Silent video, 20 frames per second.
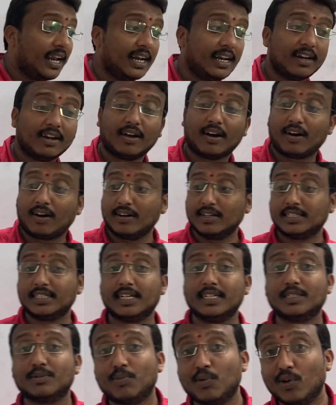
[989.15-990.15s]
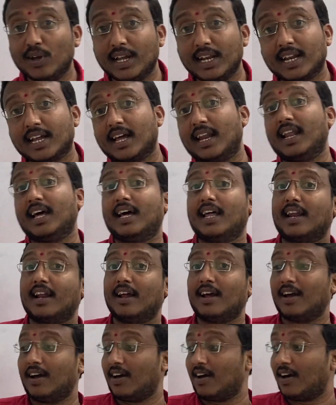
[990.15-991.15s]
in oceans, blue in color
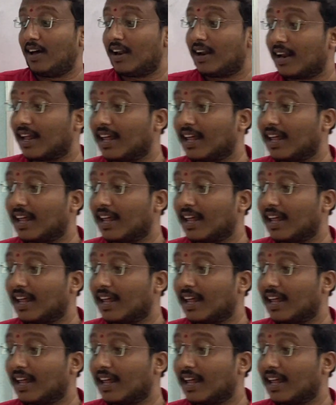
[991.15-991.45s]
or